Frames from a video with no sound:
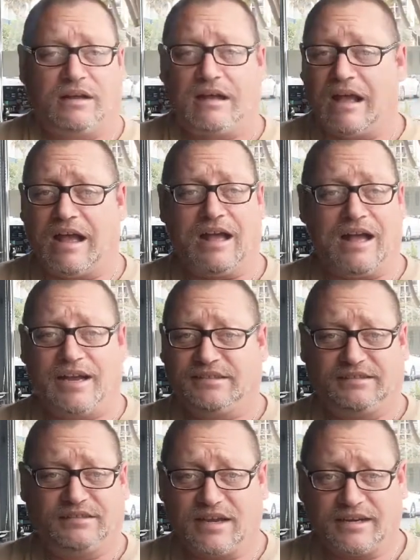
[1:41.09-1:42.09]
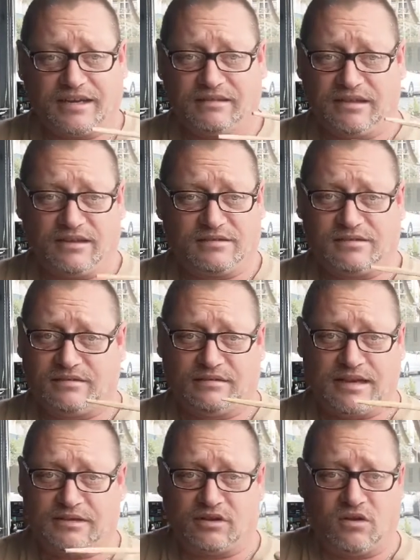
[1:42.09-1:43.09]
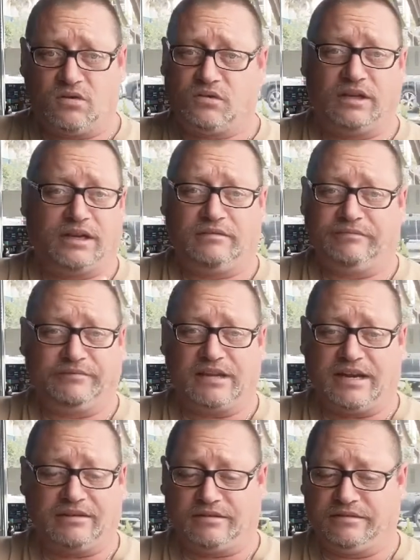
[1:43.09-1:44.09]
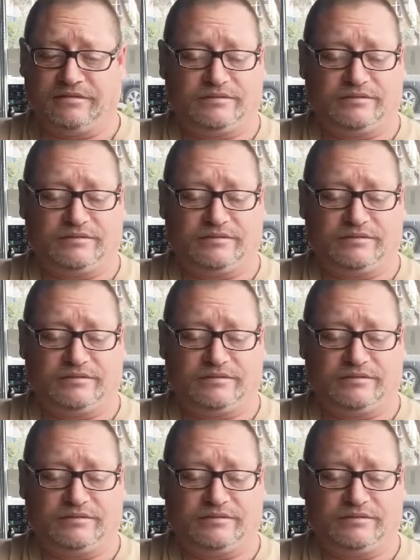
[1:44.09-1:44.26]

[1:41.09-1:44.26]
Uh, I suck at these, like totally, like